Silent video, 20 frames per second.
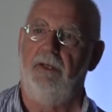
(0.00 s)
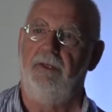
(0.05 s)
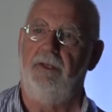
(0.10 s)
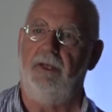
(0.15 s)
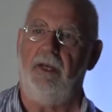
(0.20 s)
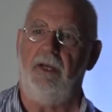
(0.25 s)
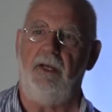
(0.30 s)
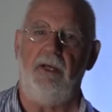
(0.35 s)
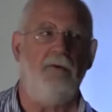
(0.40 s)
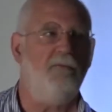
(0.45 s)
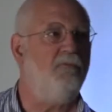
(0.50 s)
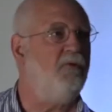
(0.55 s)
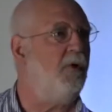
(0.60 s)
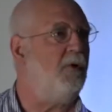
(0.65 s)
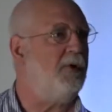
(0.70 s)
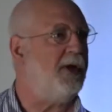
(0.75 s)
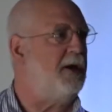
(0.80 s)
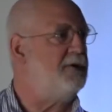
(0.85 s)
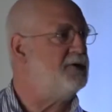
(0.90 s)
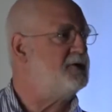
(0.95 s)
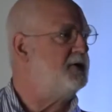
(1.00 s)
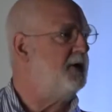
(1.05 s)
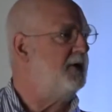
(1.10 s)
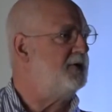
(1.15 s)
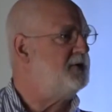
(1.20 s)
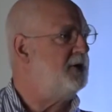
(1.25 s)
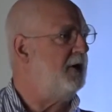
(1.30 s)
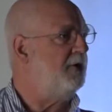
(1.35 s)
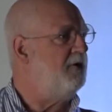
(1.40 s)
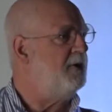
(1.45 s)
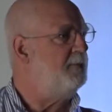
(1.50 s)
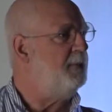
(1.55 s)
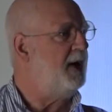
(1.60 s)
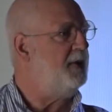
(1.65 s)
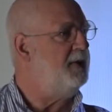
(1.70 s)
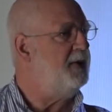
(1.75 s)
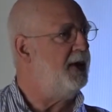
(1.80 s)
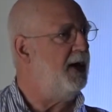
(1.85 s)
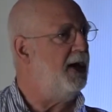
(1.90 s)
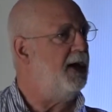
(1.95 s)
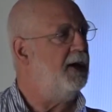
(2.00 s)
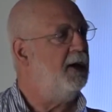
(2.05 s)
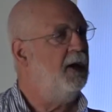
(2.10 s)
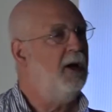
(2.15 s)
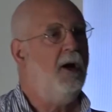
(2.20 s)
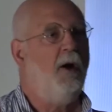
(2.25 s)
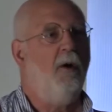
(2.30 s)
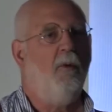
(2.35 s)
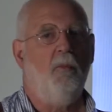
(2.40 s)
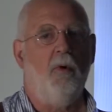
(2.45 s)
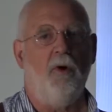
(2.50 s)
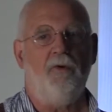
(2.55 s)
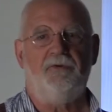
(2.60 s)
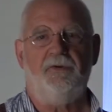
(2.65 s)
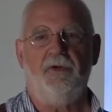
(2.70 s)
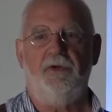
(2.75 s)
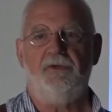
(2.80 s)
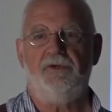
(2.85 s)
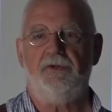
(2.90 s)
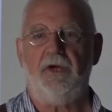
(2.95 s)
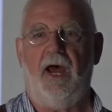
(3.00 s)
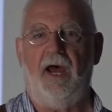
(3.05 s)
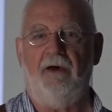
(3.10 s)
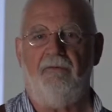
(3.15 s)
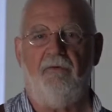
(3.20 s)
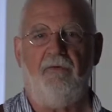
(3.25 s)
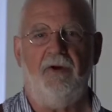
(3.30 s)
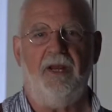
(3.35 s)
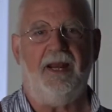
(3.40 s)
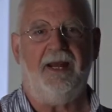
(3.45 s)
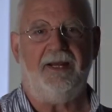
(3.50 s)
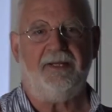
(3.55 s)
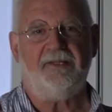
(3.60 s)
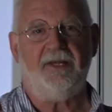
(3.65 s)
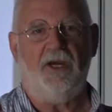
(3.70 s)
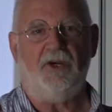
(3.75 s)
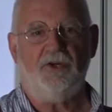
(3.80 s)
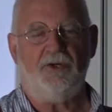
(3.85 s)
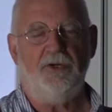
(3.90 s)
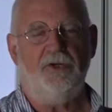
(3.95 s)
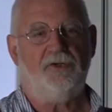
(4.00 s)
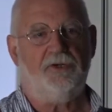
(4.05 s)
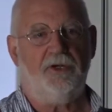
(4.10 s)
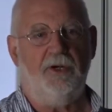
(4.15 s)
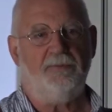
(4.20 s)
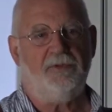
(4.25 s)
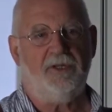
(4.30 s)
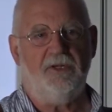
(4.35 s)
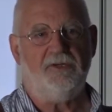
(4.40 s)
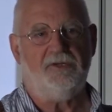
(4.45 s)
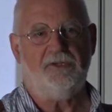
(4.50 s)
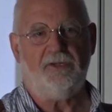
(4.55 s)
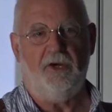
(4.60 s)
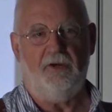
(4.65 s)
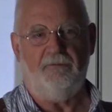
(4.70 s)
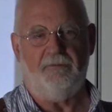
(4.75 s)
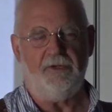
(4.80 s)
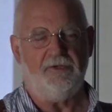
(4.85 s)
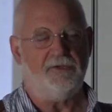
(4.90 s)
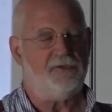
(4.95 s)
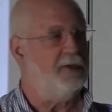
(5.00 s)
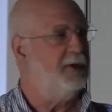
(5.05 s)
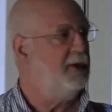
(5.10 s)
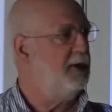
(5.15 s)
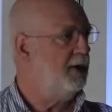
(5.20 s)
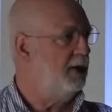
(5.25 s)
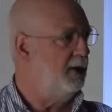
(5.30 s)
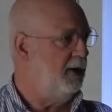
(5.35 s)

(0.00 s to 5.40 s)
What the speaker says: the Royal Garrison Artillery men there wanted to have a relaxation in terms of their service,